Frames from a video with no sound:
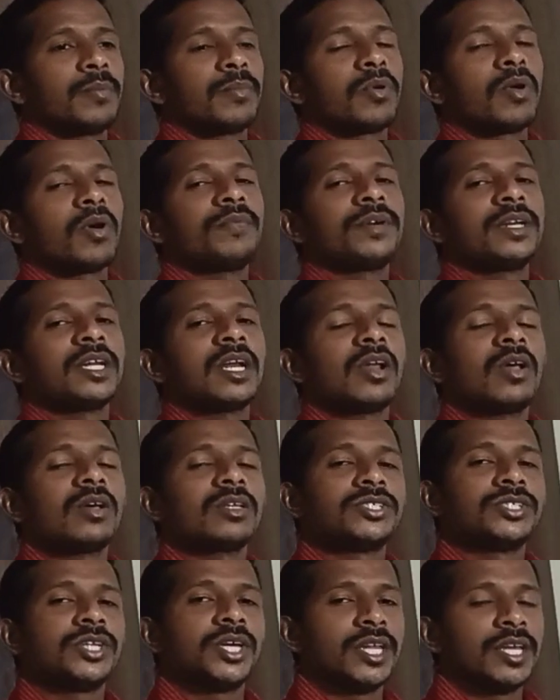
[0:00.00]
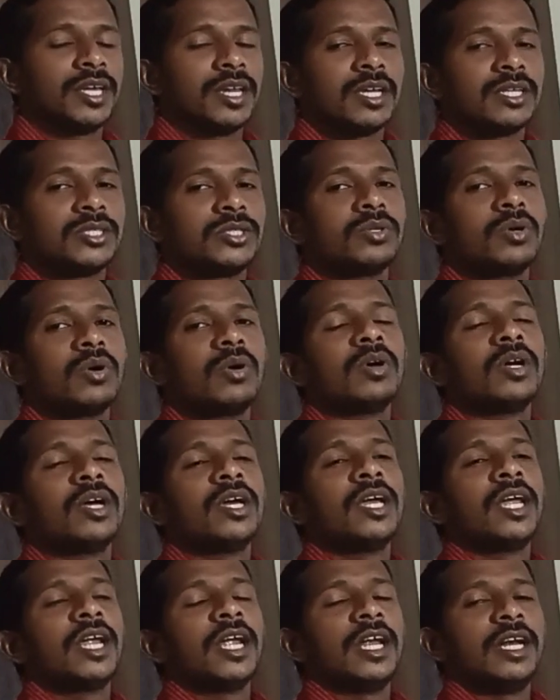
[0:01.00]
profit and loss sharing ratio,
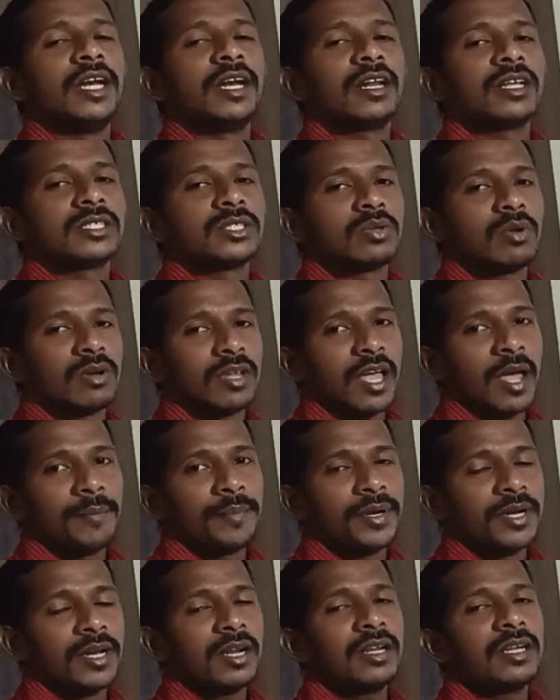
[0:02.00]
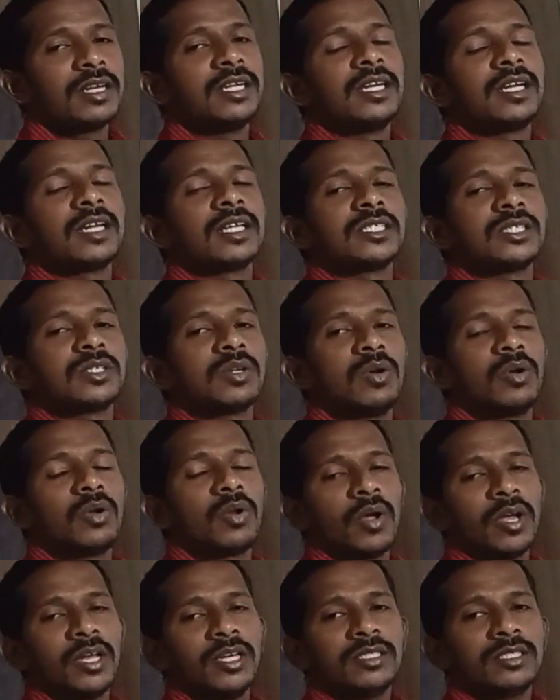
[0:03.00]
interest on capital, interest on
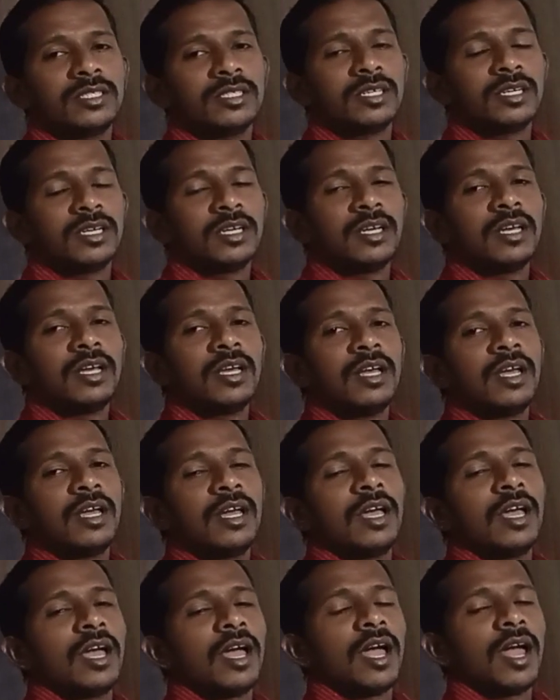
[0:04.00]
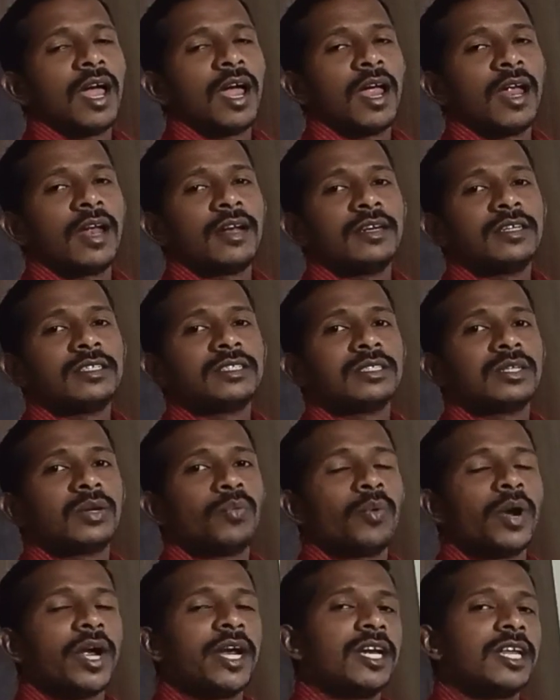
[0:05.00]
drawings, and
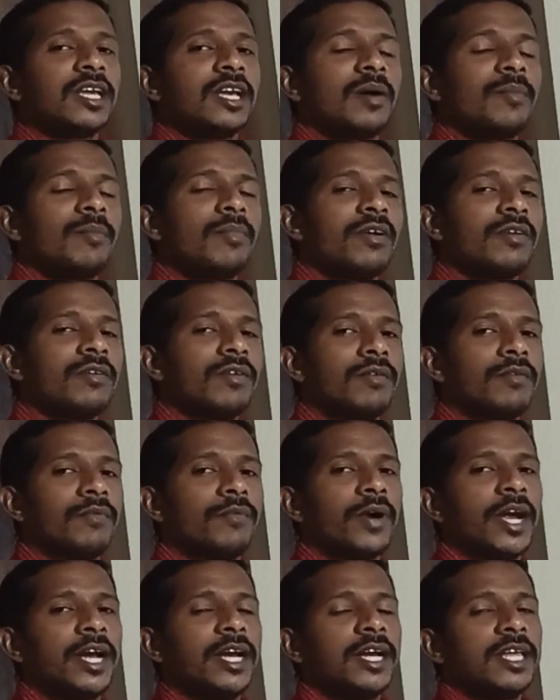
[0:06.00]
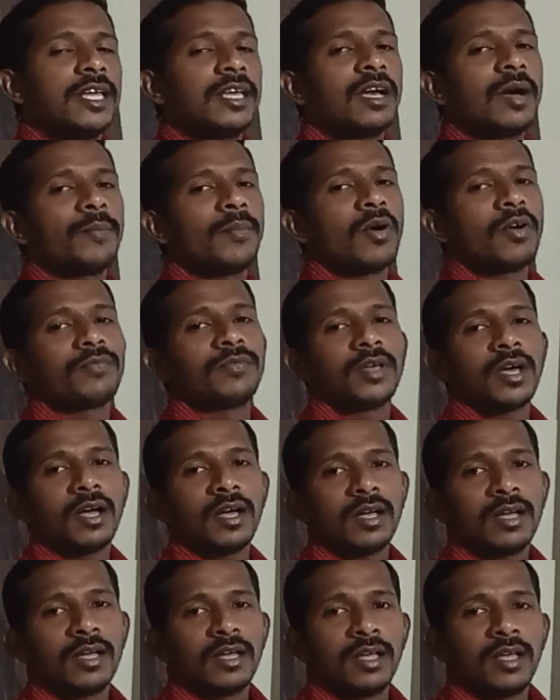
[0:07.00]
winding up of
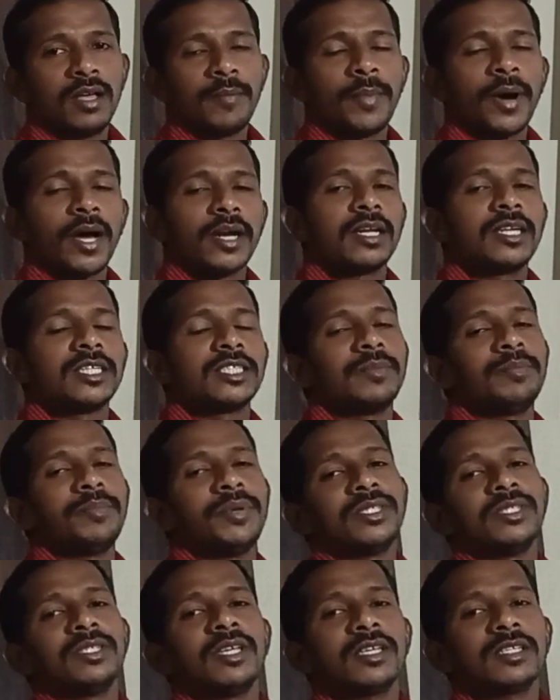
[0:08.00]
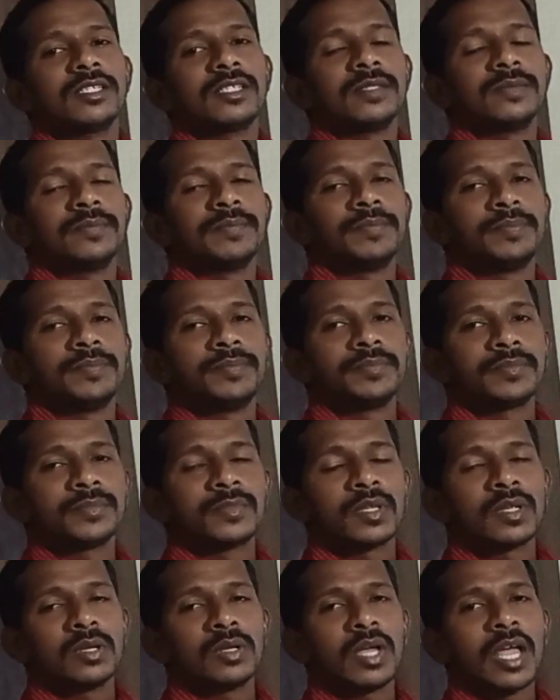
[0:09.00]
the partnership business.
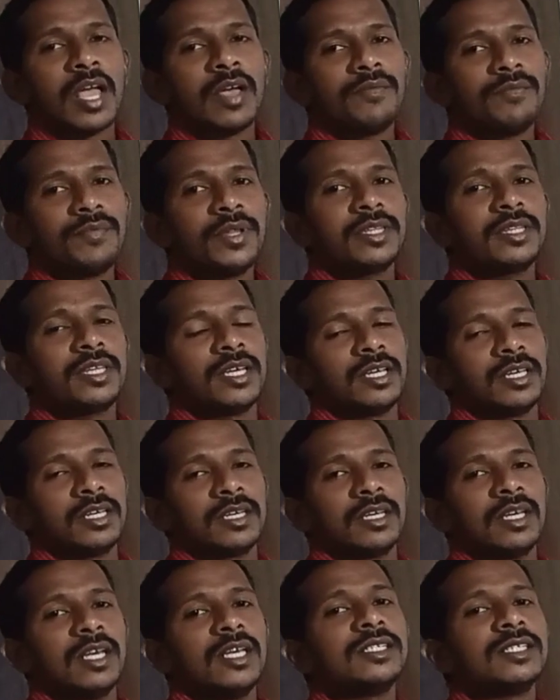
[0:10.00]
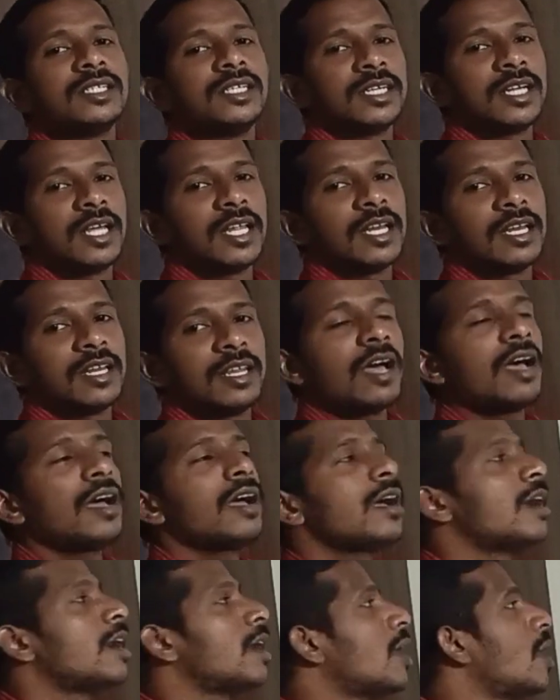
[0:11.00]
Everything is written in
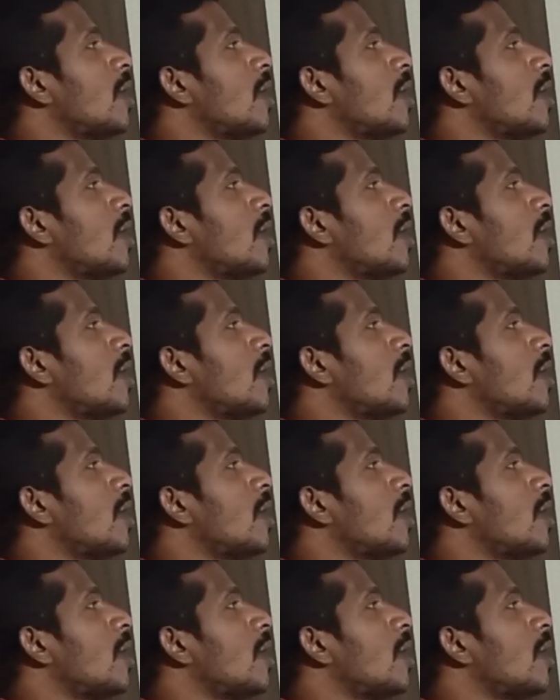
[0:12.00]
the